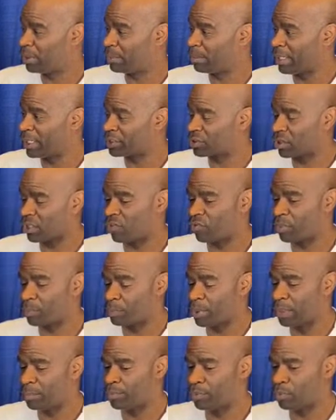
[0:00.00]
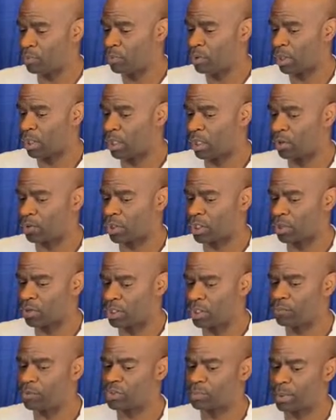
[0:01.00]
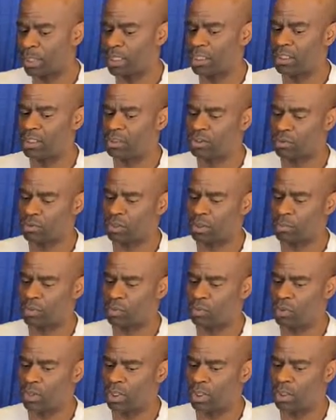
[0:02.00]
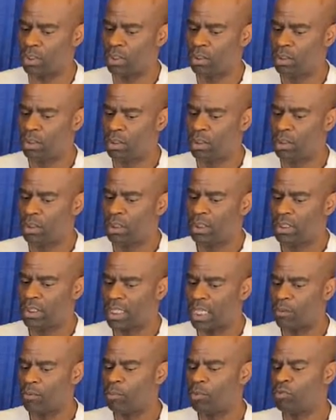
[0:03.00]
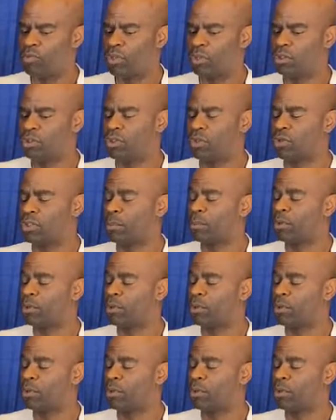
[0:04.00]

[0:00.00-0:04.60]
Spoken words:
be based off people who are currently responding to joke number one. Then I will move on to joke